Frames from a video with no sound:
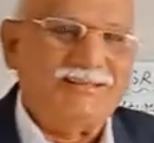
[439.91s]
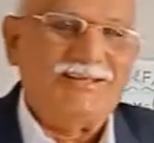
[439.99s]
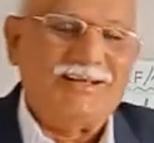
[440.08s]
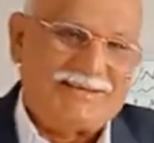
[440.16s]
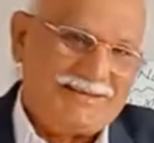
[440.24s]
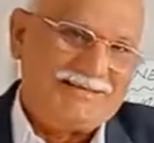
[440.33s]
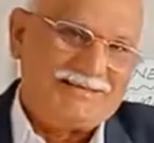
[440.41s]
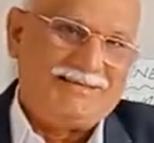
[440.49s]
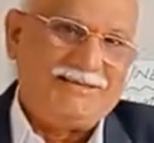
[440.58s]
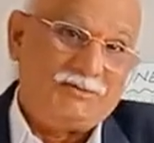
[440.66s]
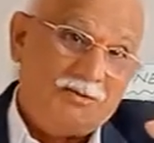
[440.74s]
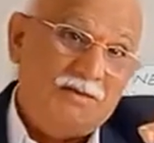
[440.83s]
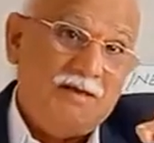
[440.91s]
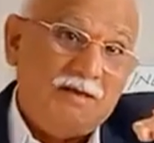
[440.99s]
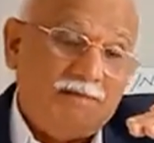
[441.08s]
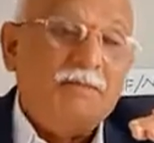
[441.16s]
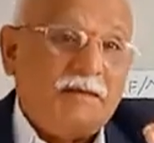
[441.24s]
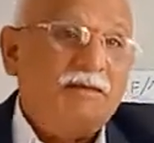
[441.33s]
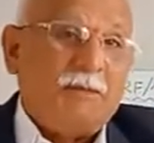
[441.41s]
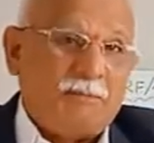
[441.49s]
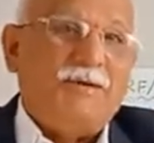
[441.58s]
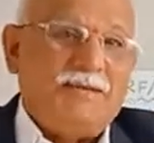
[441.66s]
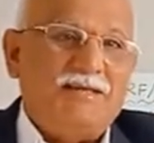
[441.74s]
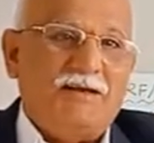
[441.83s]
are concerned. So it's a
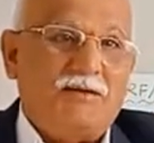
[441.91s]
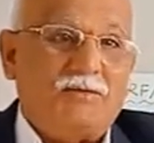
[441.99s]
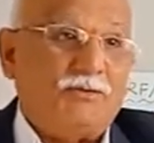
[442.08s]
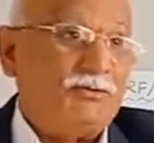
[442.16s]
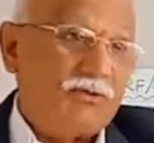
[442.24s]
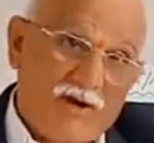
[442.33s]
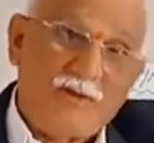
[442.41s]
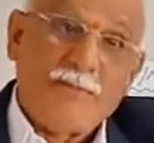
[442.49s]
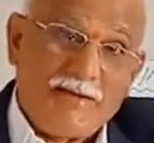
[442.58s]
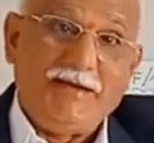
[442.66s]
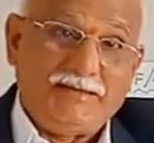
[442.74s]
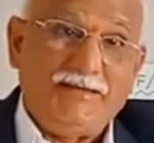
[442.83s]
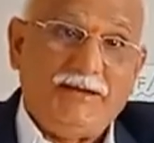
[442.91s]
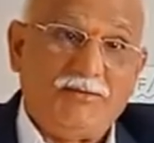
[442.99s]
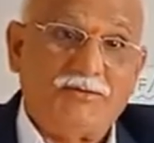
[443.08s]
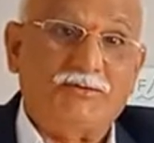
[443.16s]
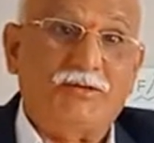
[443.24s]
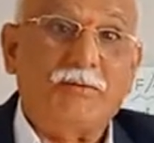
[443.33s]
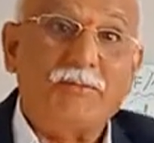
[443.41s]
PG level question, not PhD level question.